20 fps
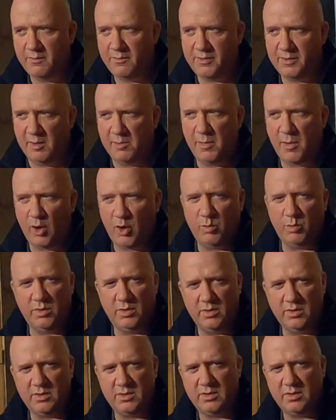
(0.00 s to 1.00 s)
for the
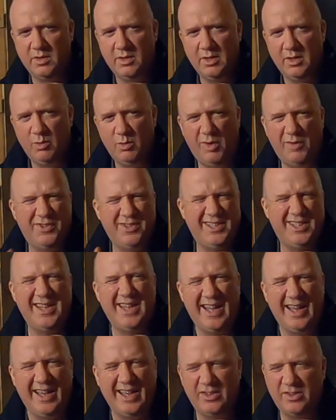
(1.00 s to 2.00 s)
moment well for
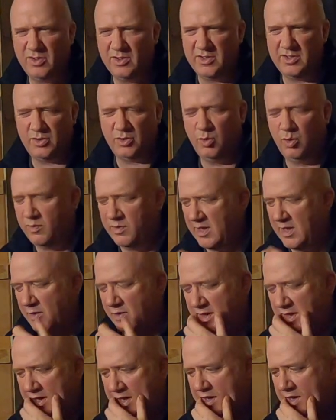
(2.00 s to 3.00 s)
tonight because it's awful
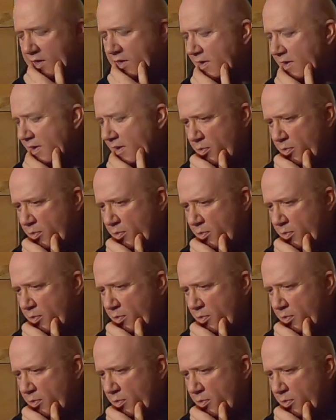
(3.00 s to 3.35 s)
out there